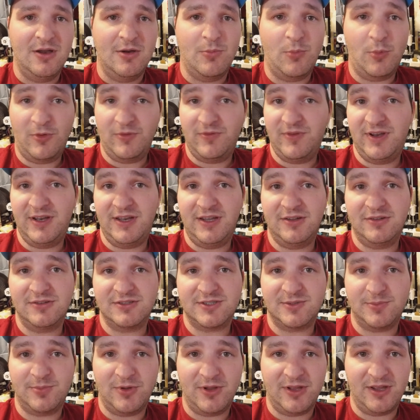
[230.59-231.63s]
more videos
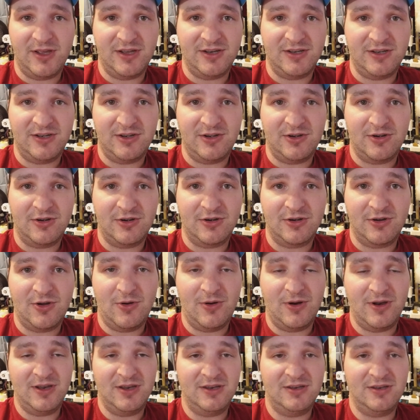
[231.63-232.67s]
to play on here, go
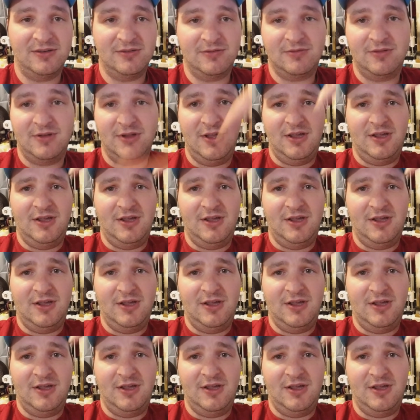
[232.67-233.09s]
ahead and